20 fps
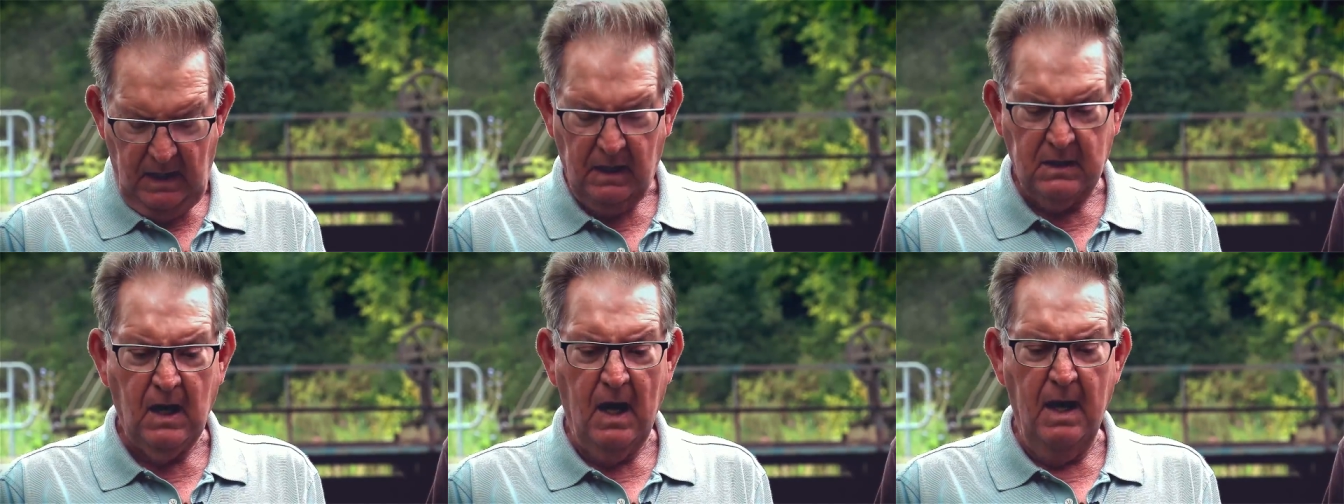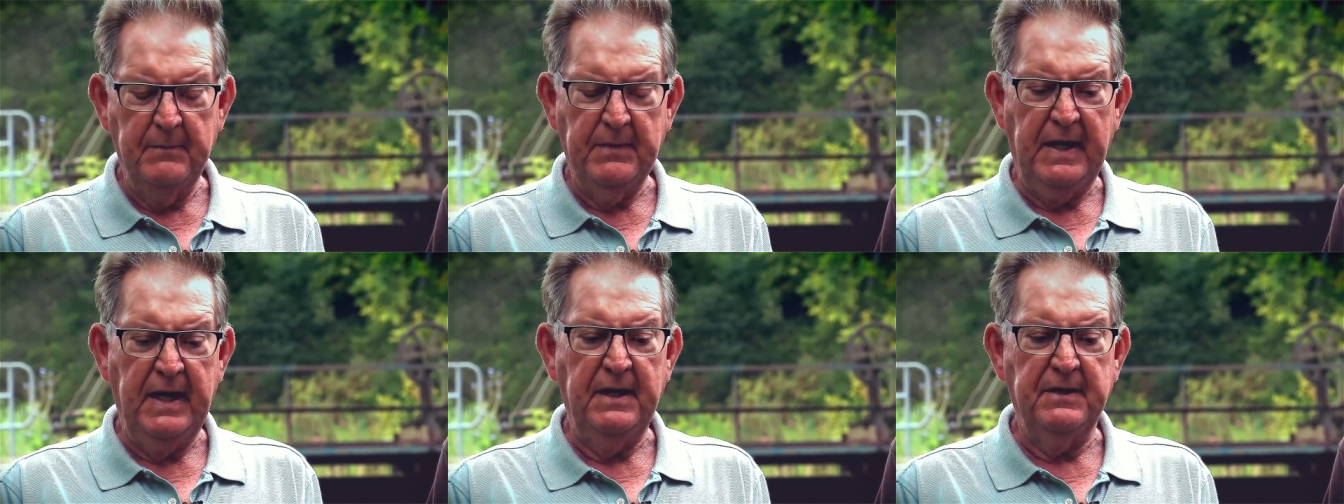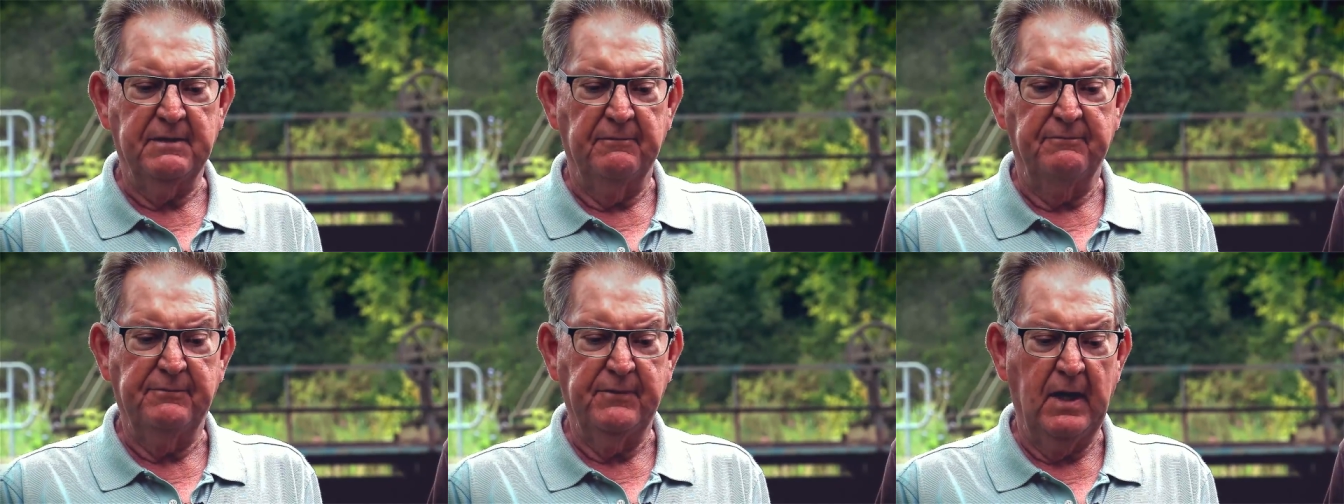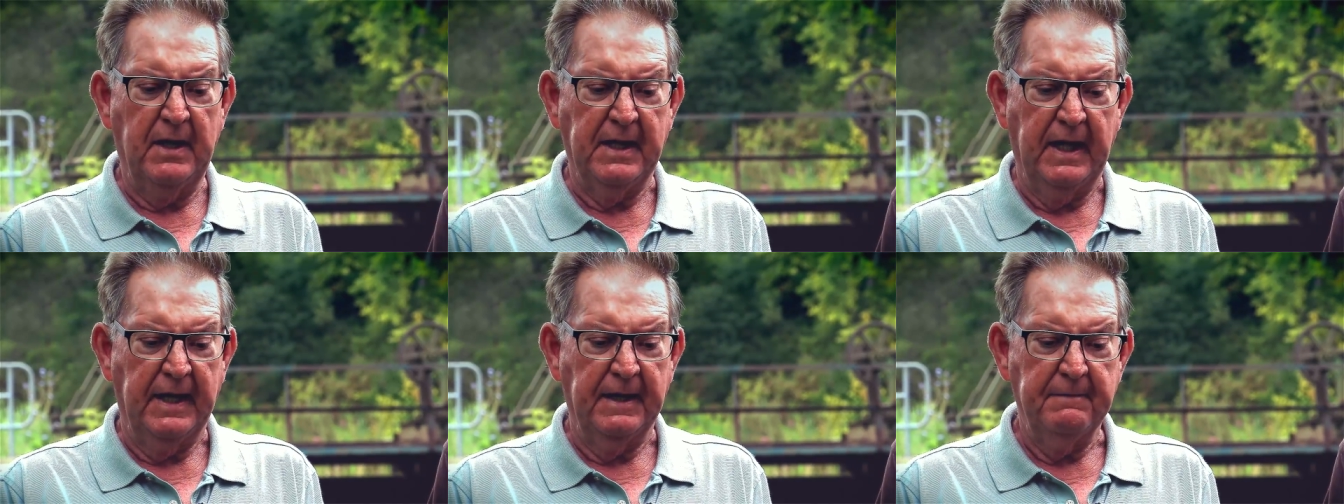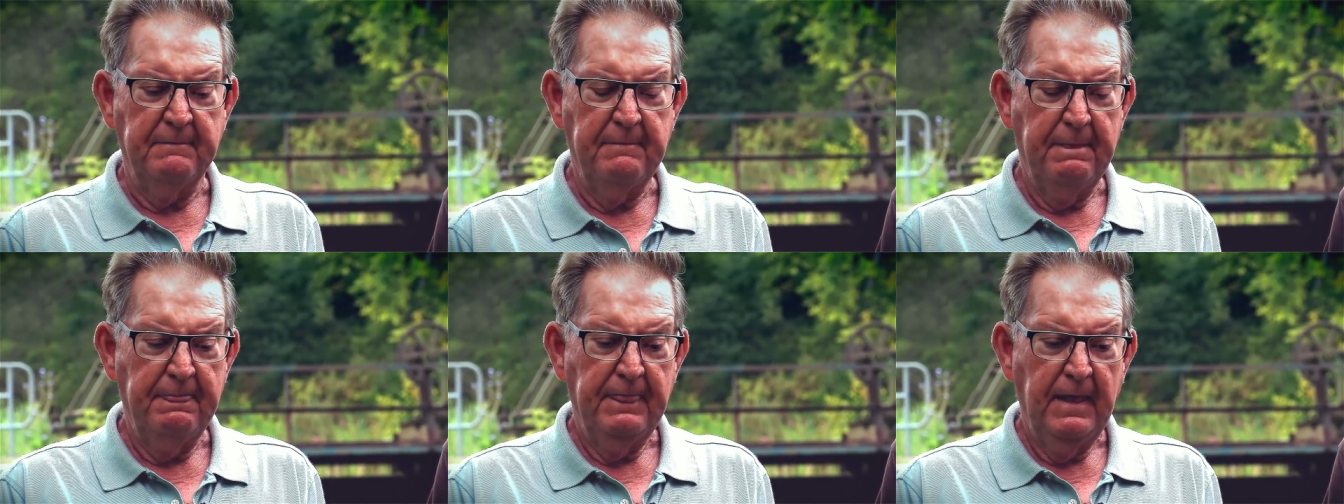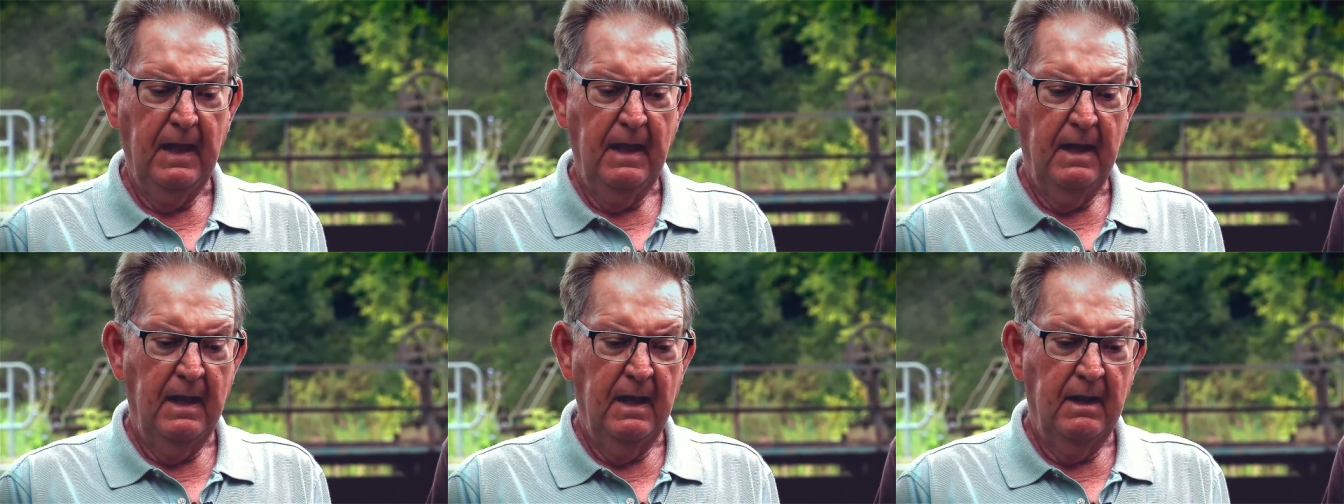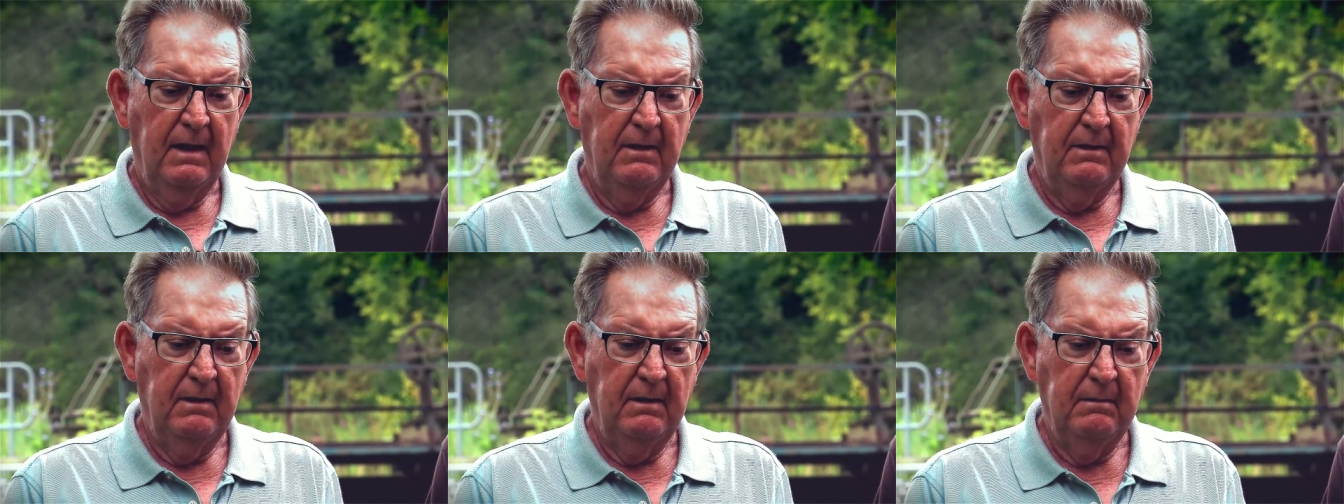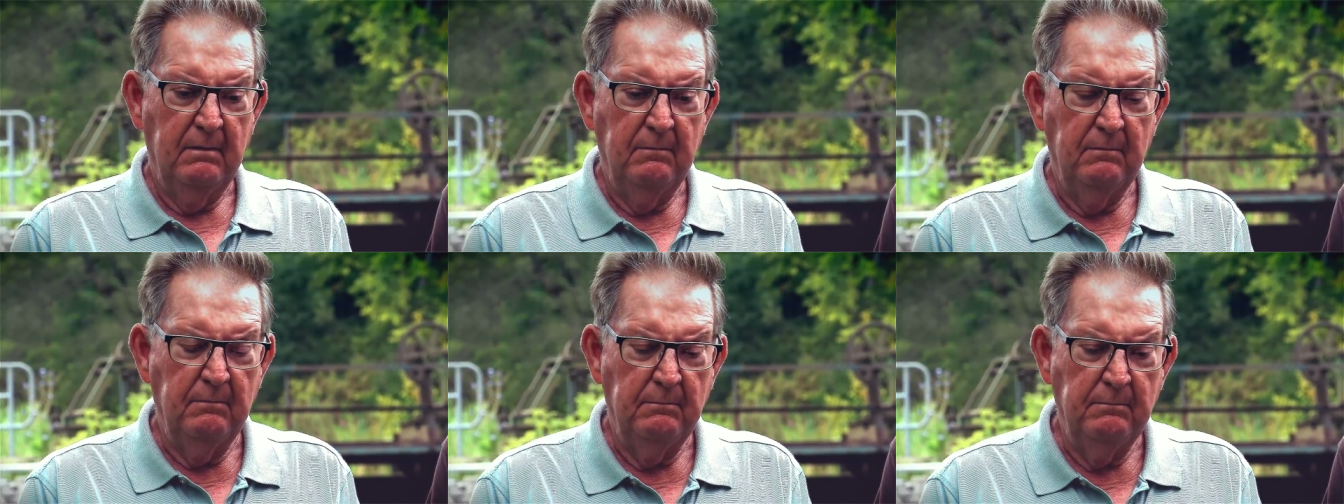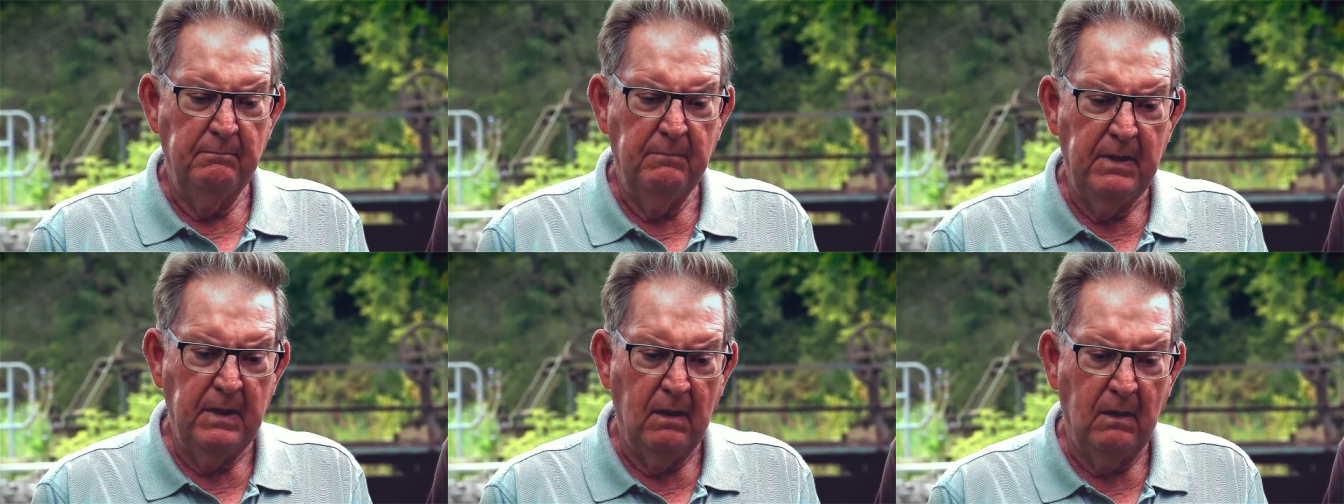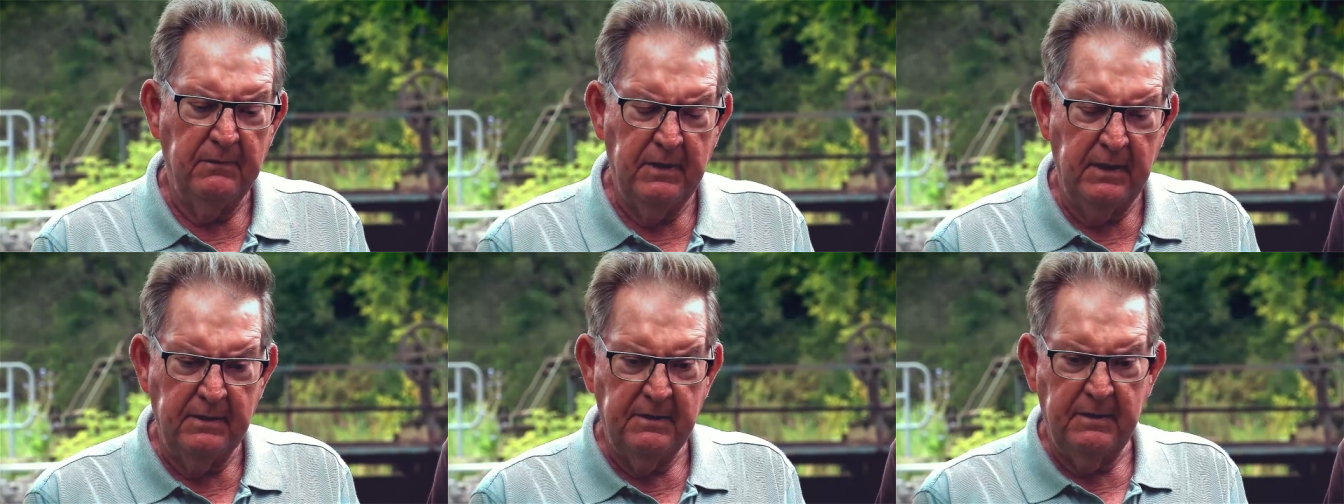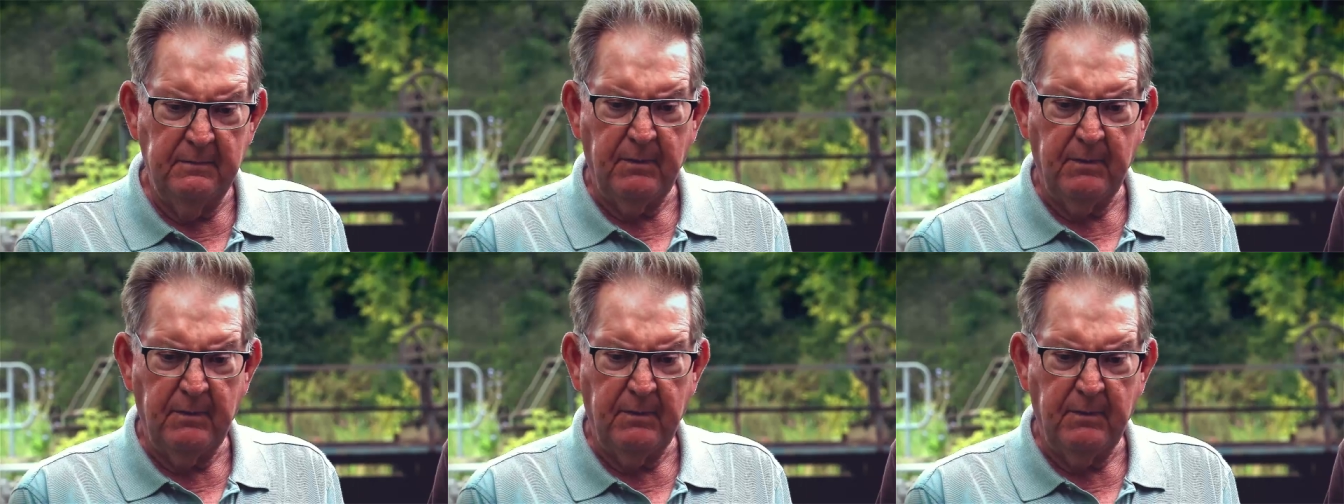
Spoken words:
accommodate the flooding. The